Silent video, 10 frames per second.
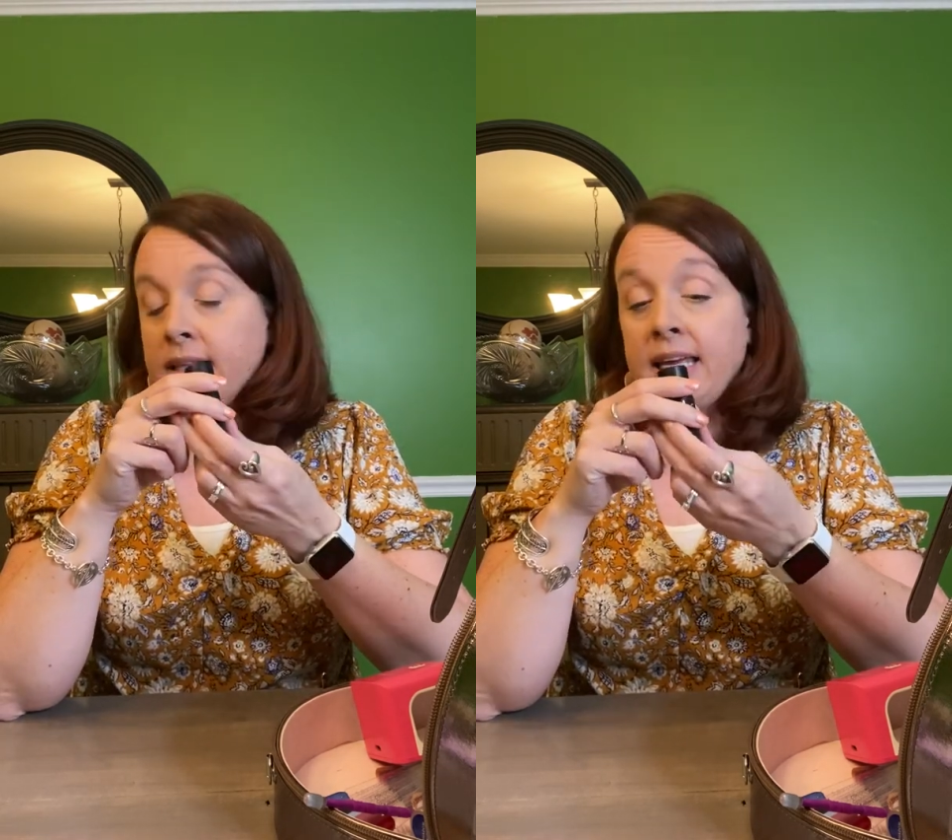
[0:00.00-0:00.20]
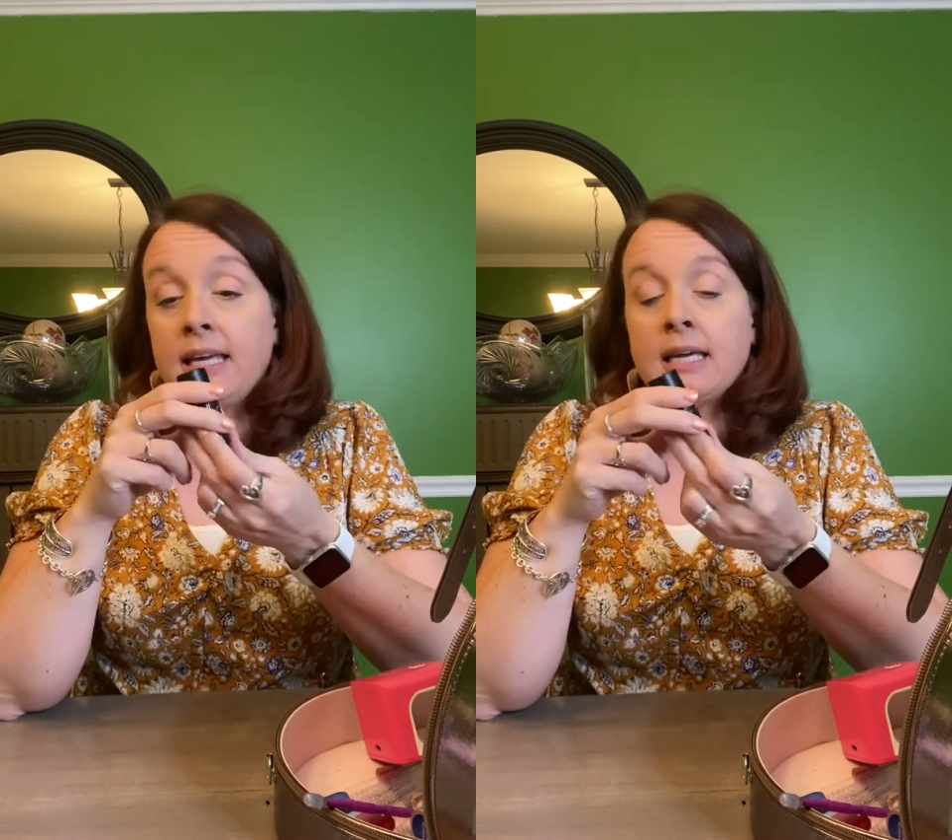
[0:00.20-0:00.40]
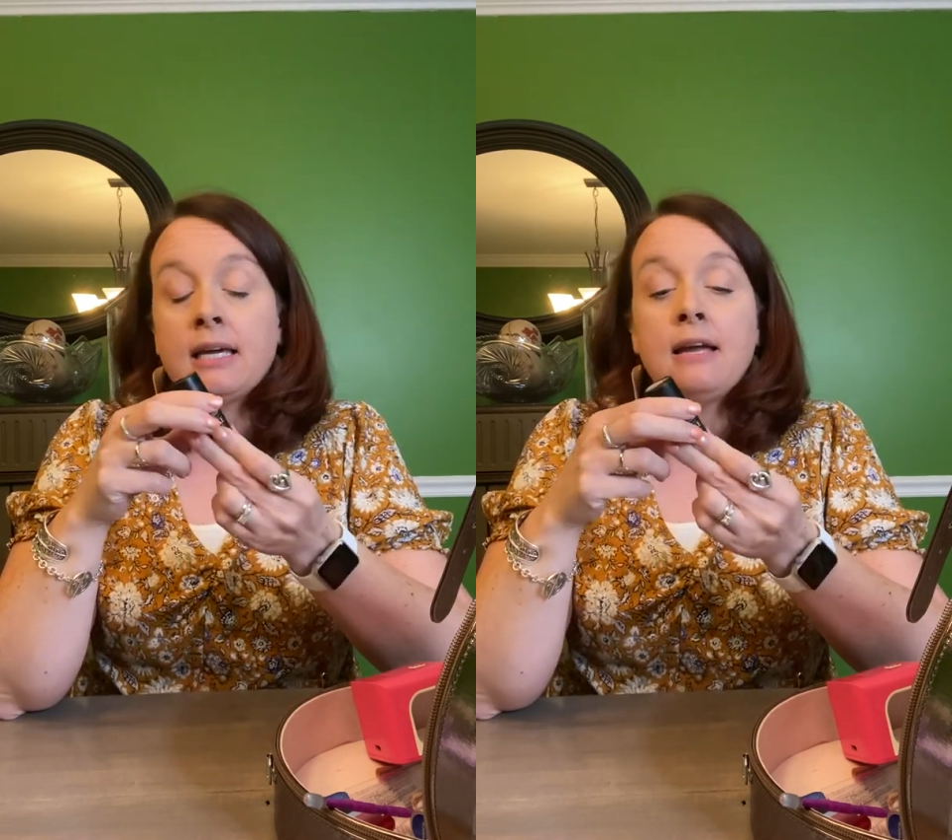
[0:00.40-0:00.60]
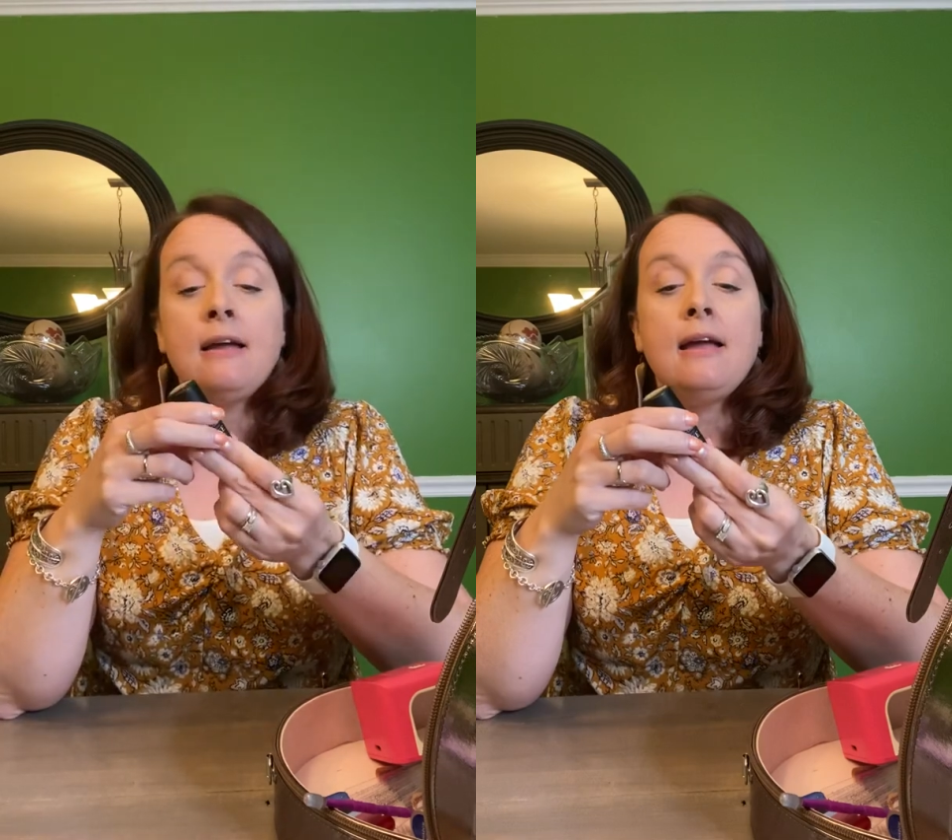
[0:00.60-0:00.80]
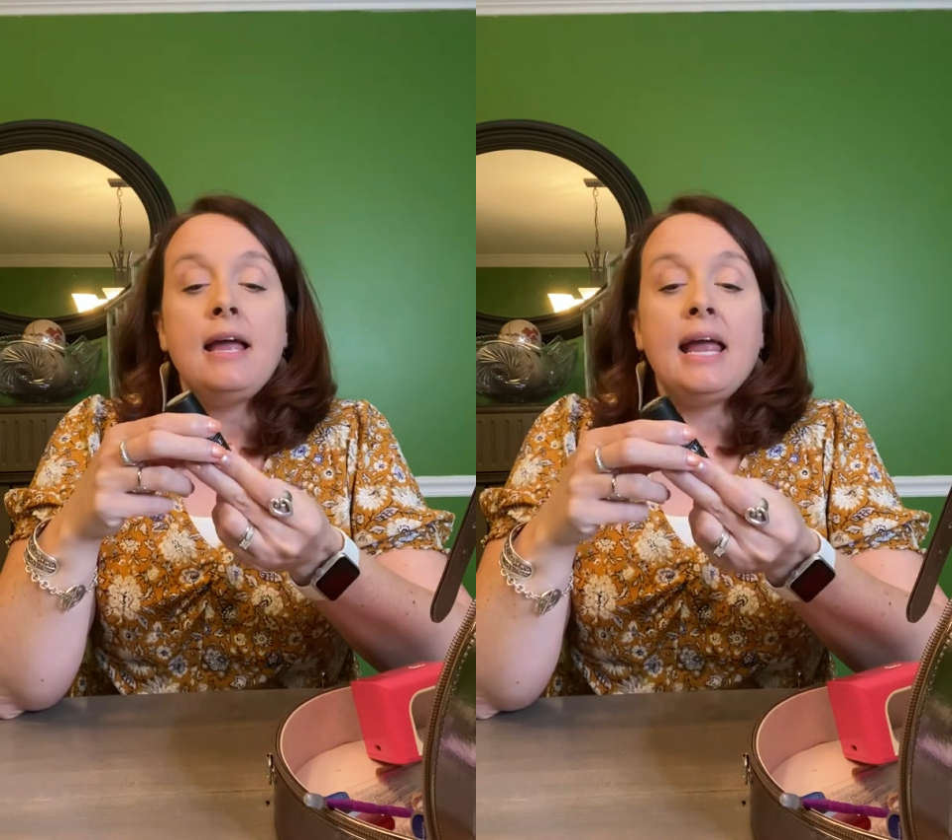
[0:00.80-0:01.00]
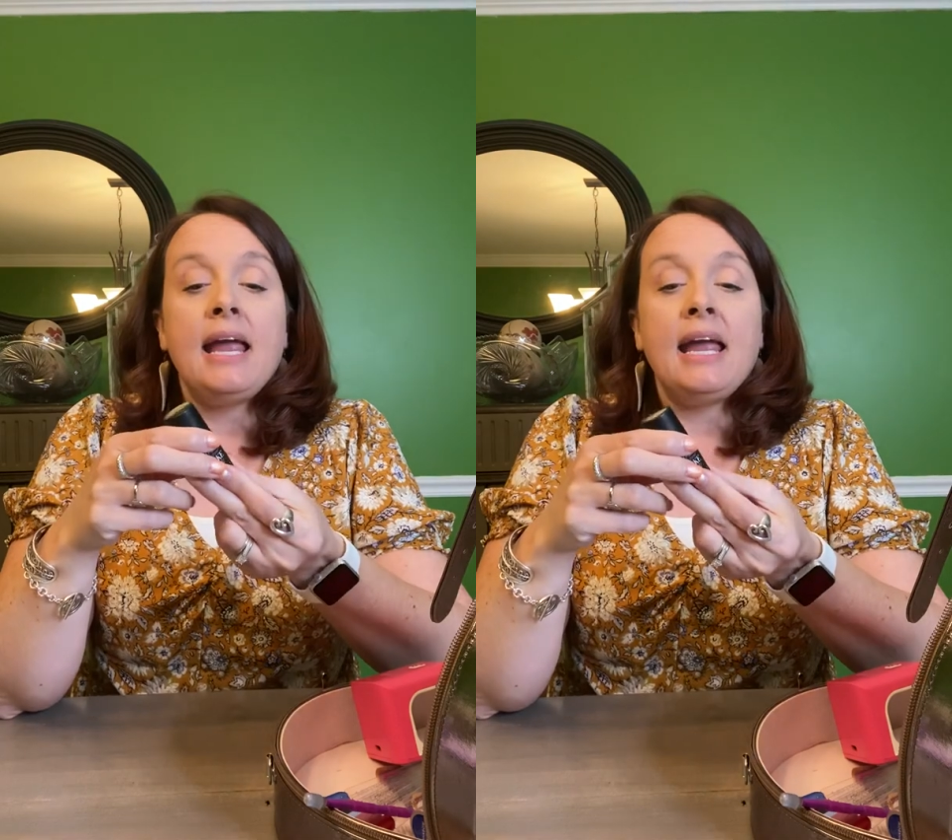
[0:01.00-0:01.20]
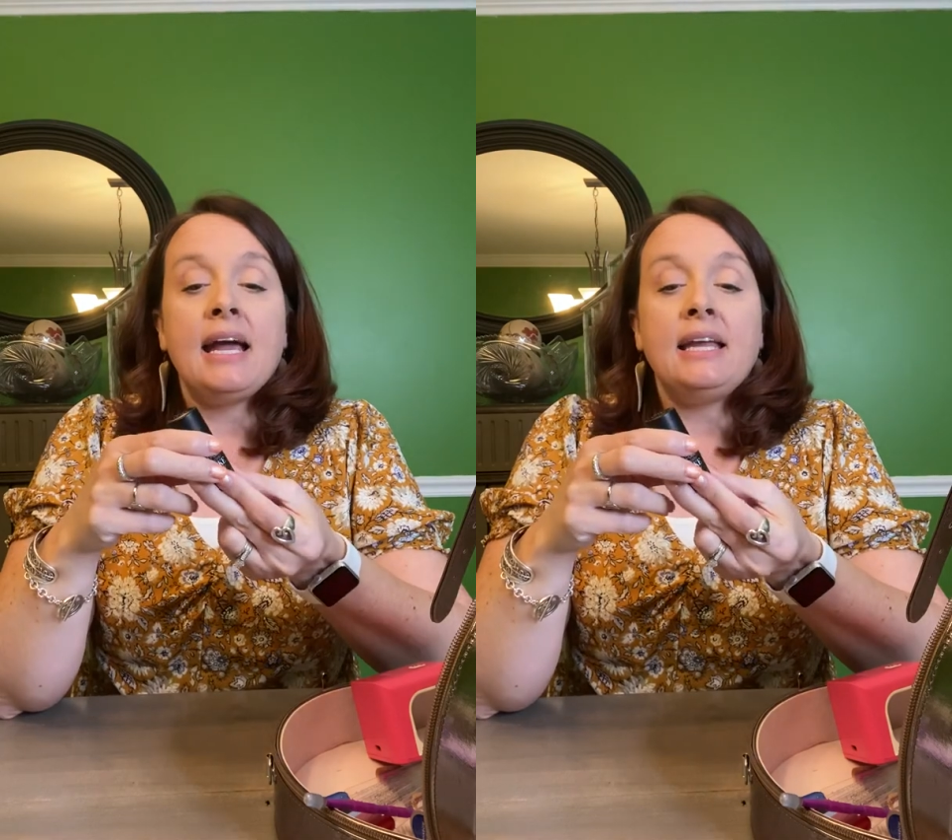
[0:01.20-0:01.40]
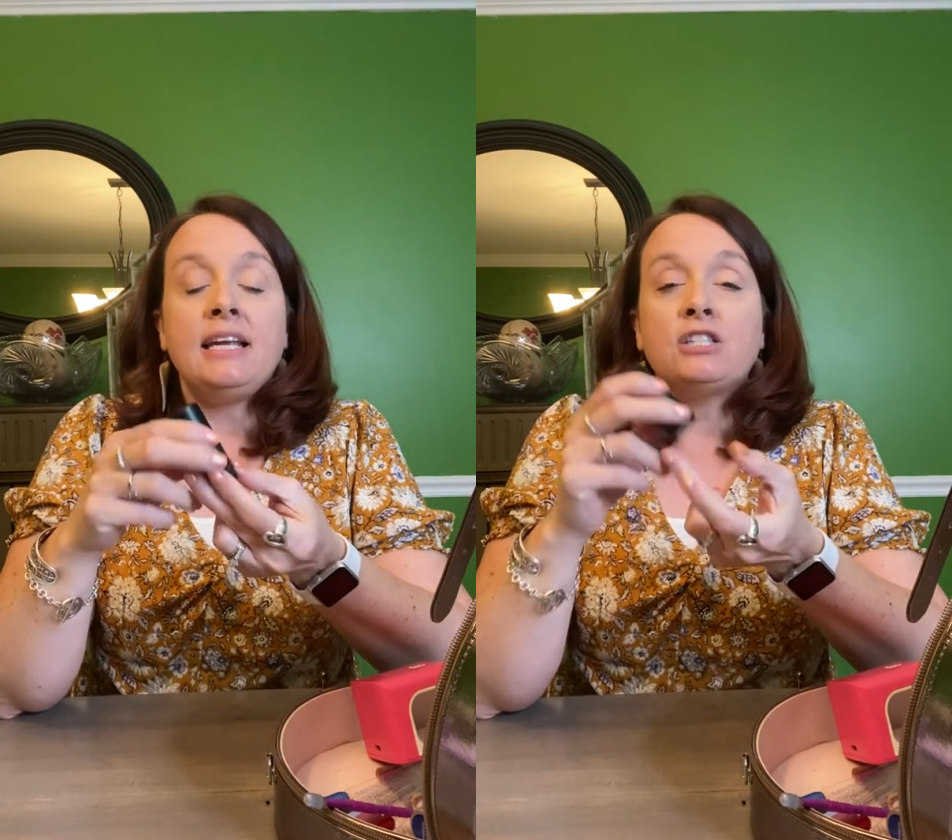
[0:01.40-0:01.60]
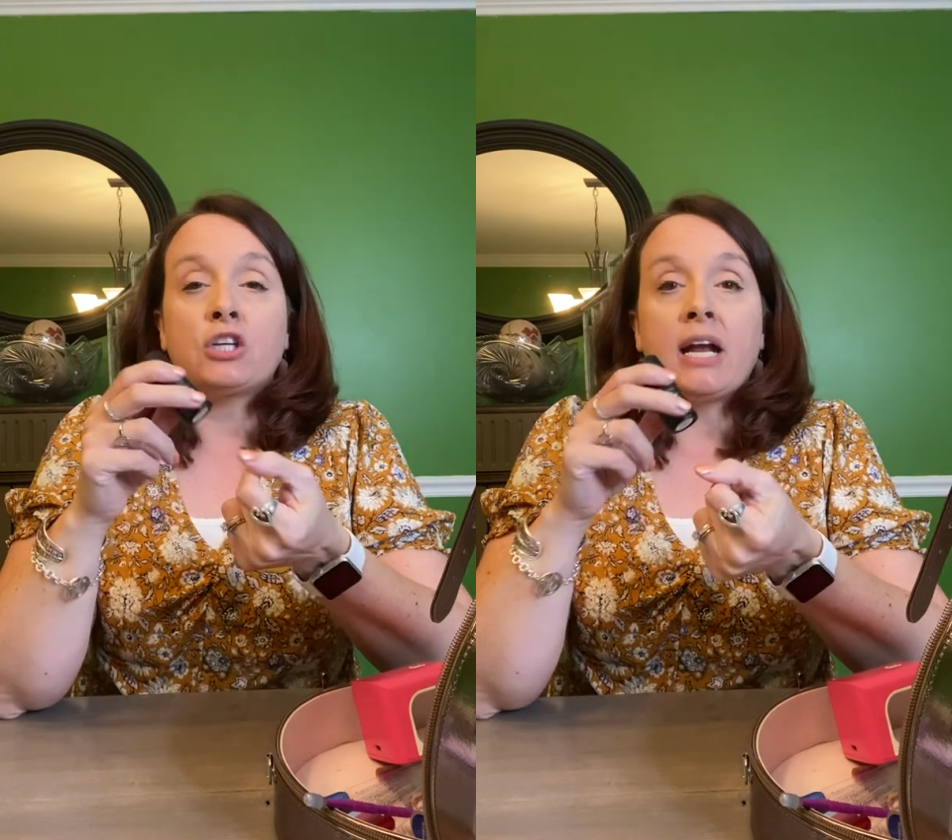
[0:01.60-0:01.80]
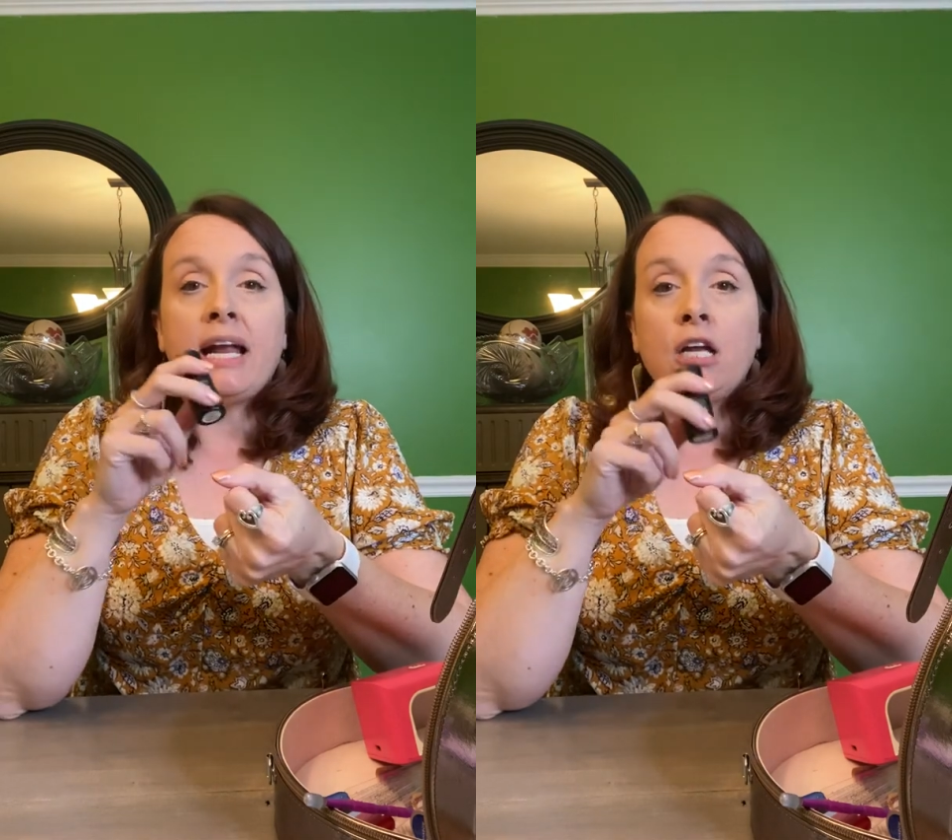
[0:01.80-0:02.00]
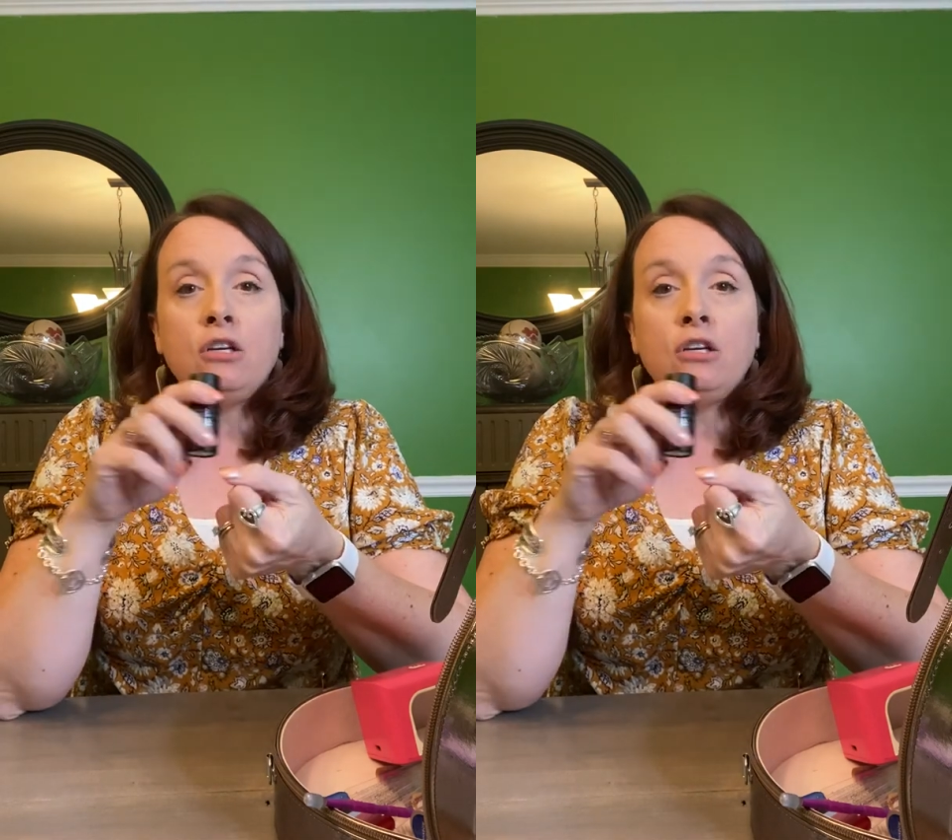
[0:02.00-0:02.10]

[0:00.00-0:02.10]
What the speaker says: link, and it's great.